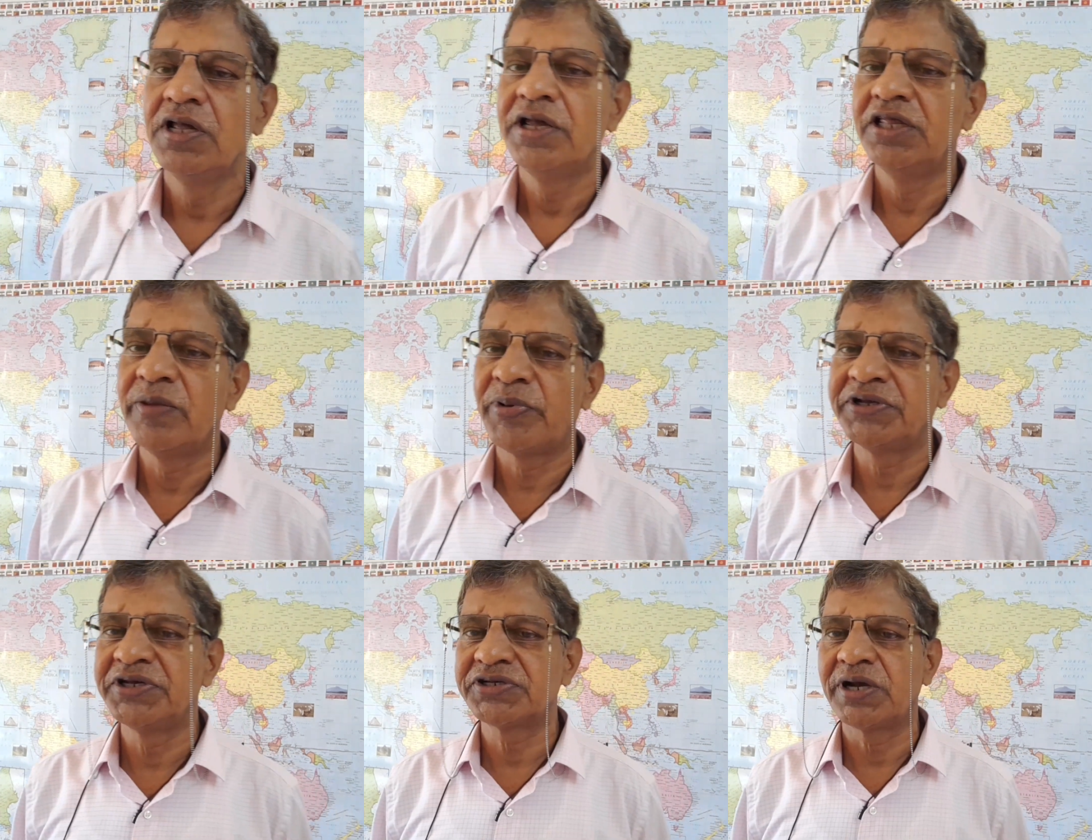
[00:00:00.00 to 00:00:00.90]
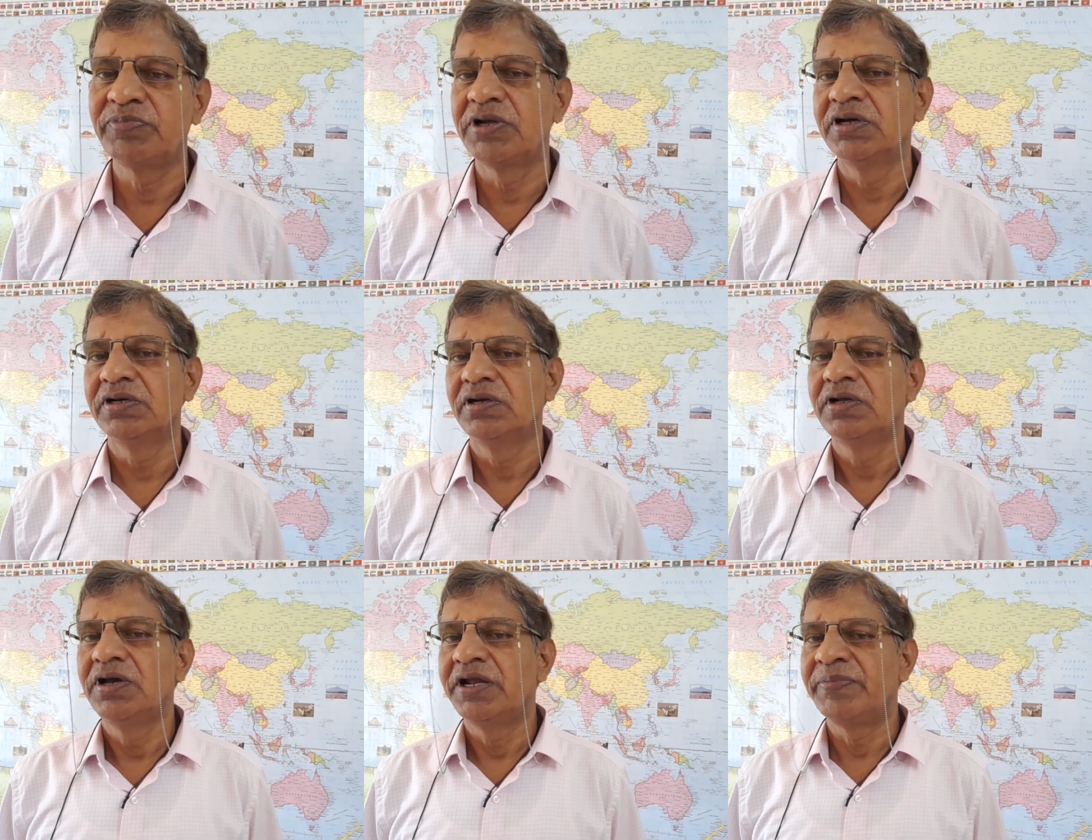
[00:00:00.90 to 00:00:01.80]
in the presence of the
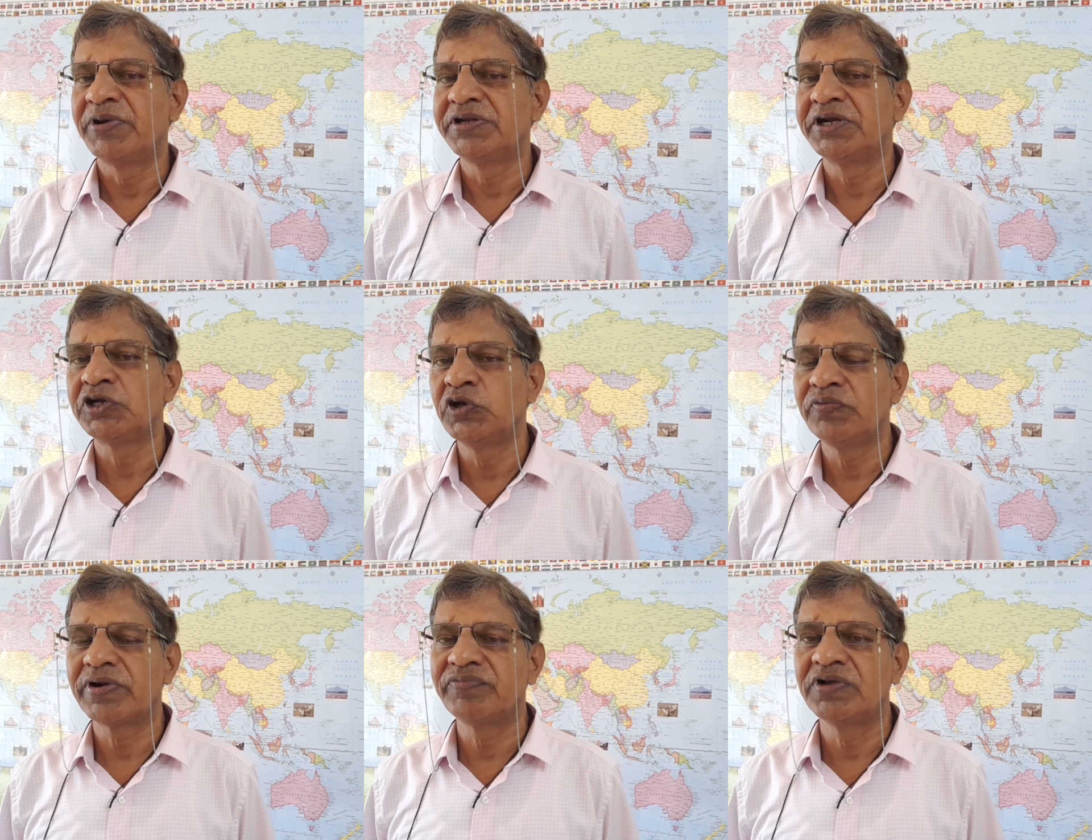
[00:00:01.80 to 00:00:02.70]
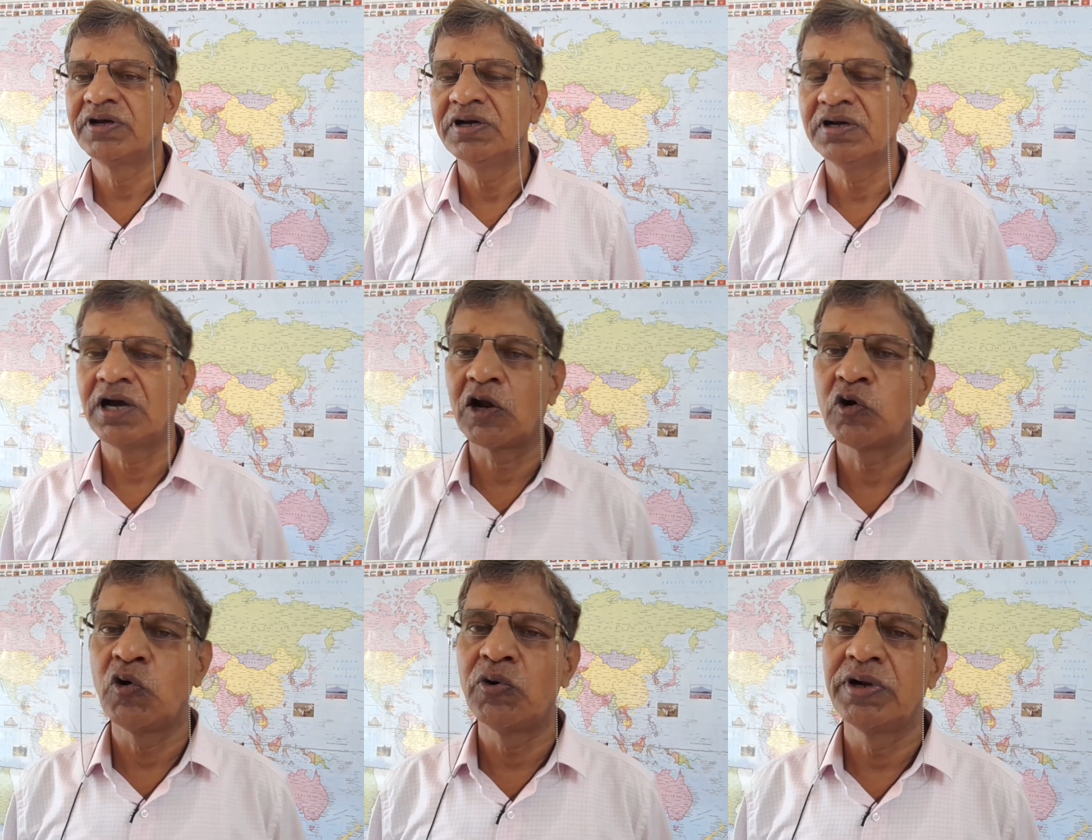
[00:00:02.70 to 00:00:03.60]
representative from the
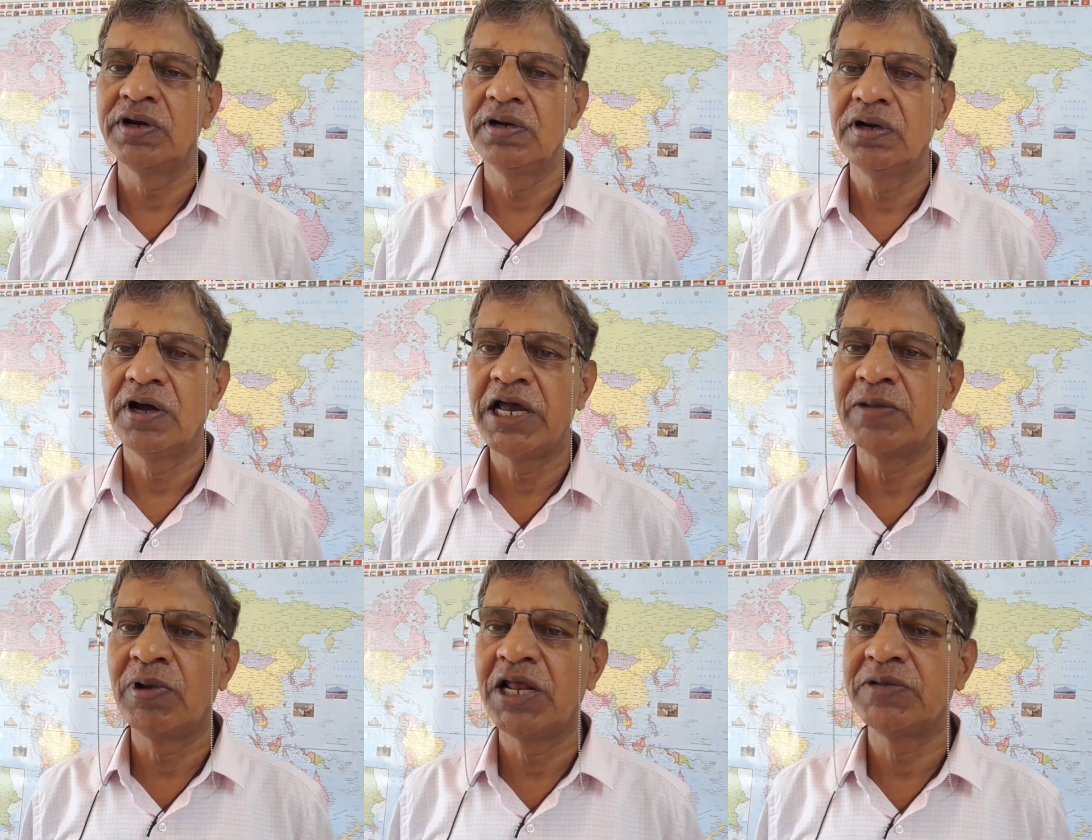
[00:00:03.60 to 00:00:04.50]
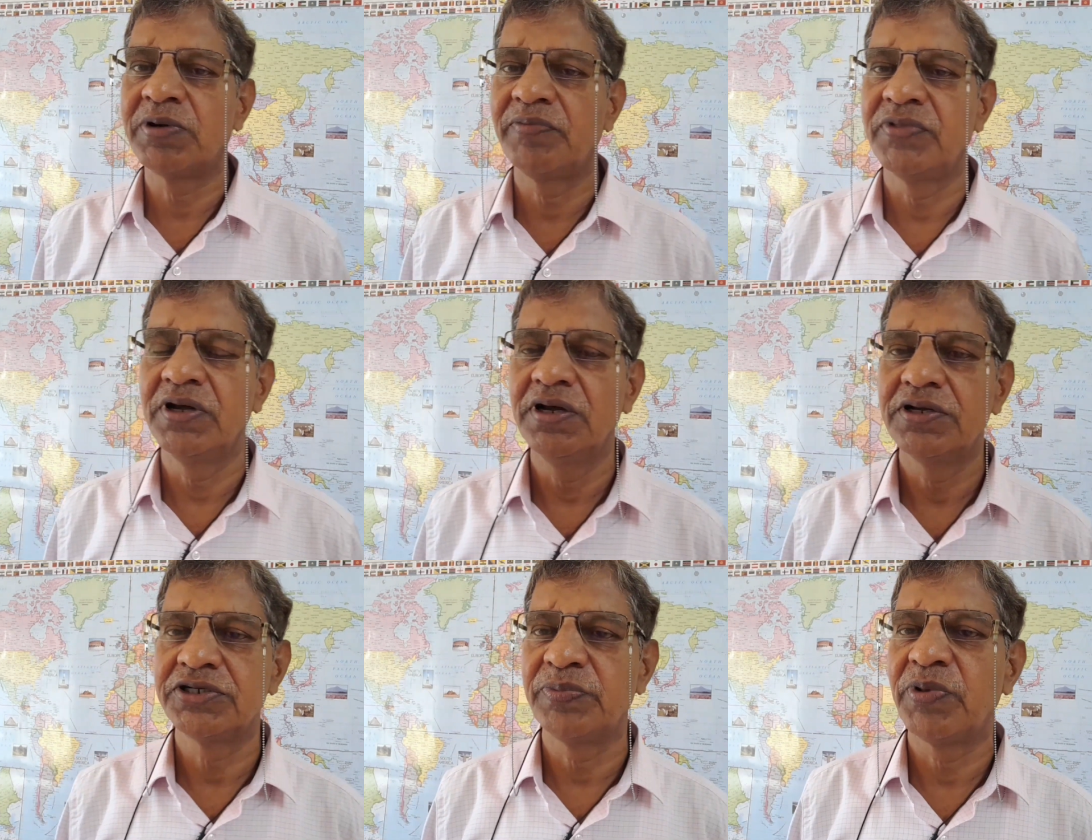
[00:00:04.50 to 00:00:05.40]
cargo owner as well as from the
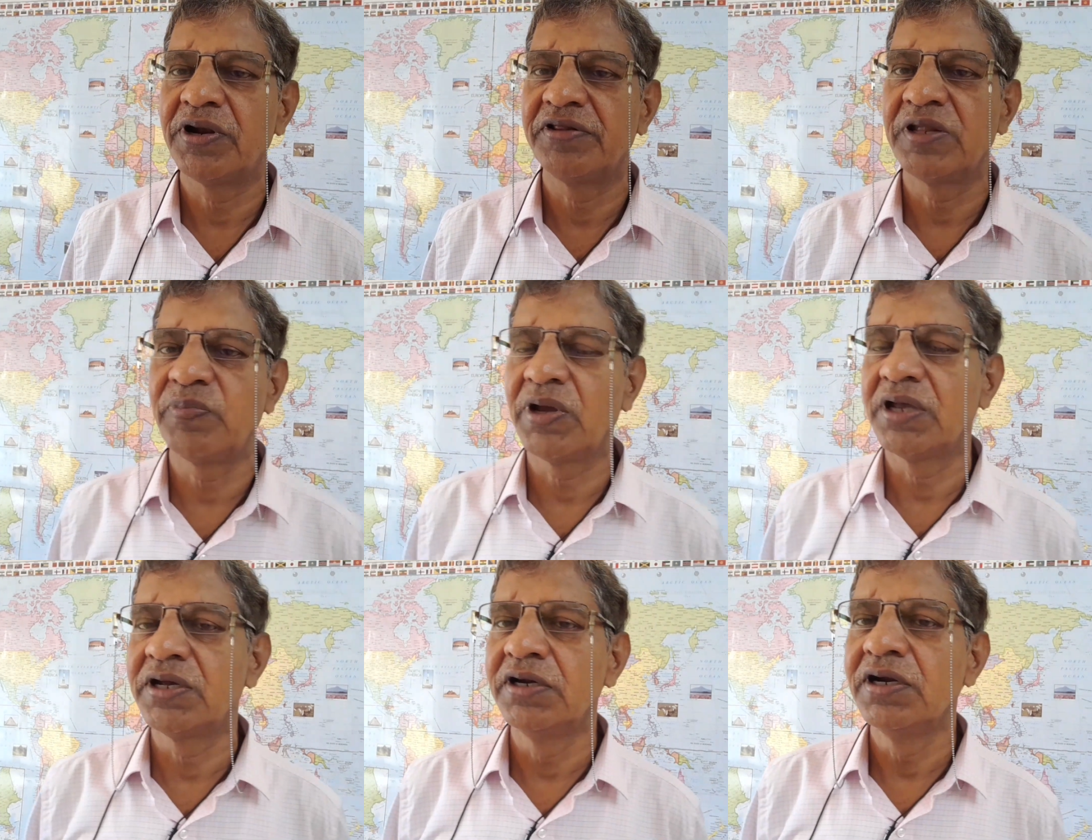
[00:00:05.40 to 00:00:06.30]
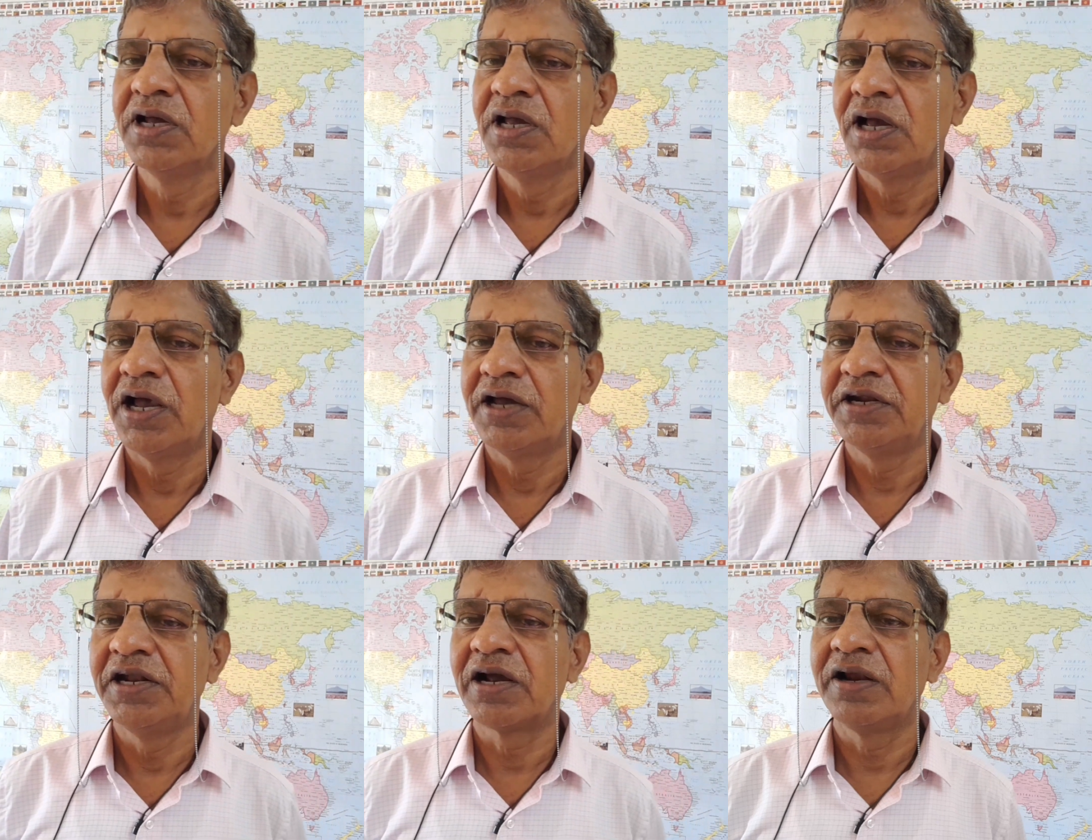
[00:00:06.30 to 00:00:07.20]
shipper and shipping agent, and he
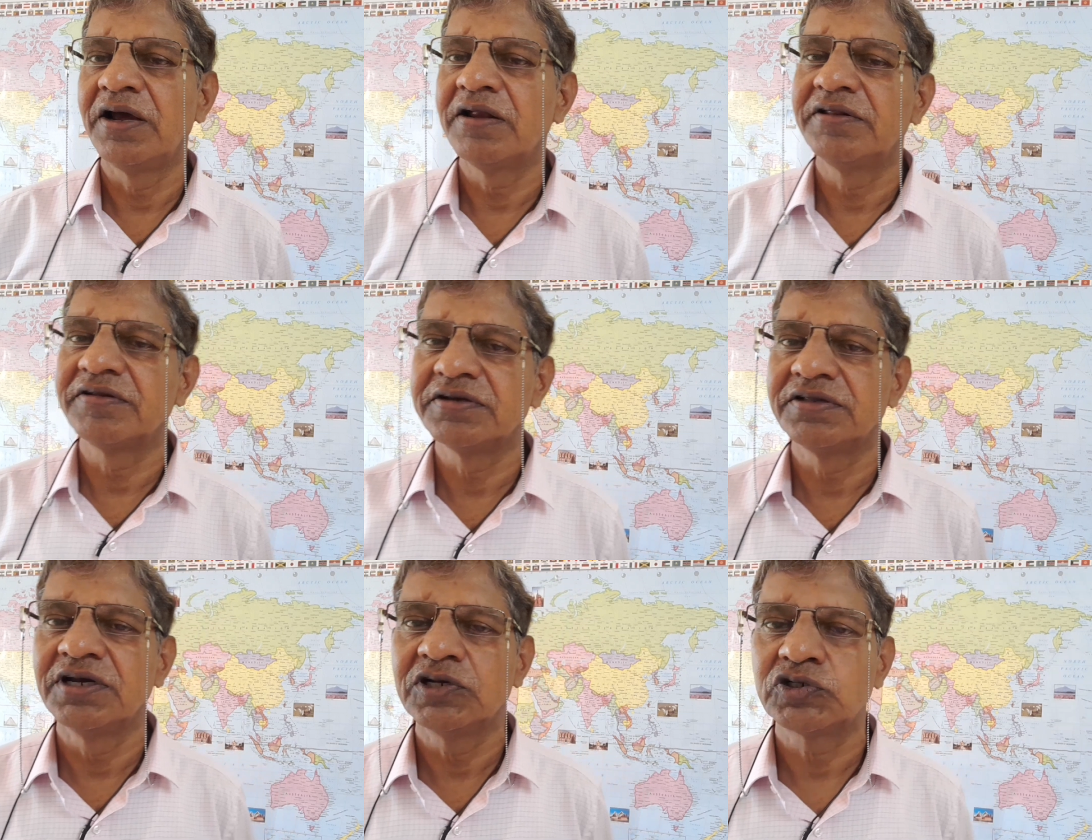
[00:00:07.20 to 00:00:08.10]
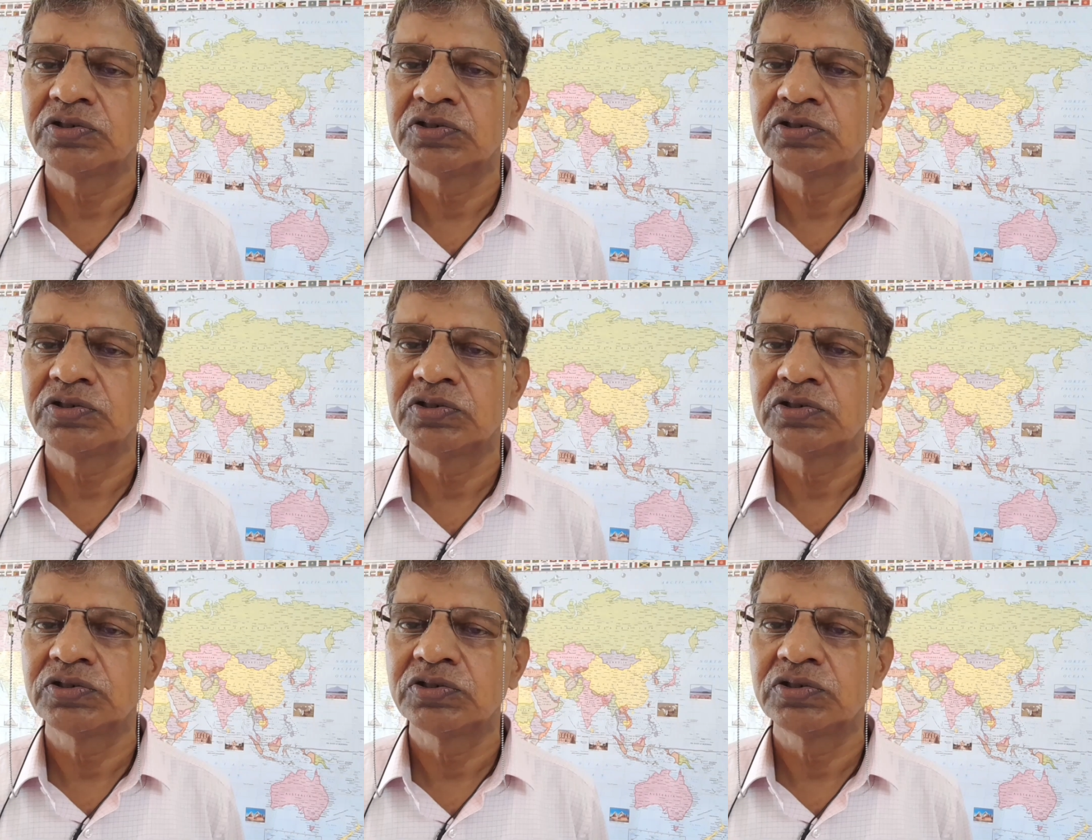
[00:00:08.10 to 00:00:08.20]
declares this is the